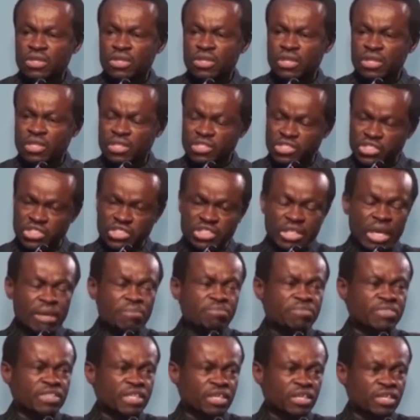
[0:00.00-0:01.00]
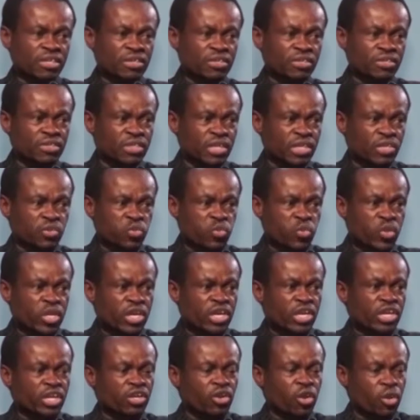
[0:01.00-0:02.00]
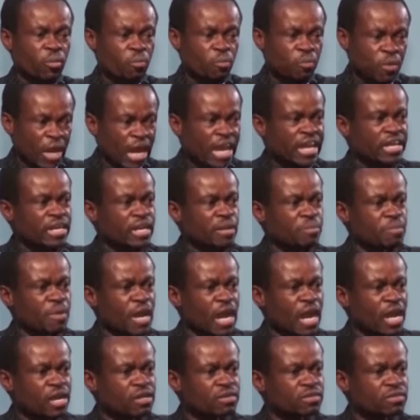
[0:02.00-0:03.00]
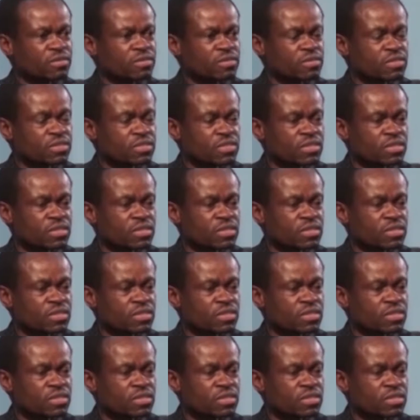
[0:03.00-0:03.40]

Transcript: It is something that we complain about.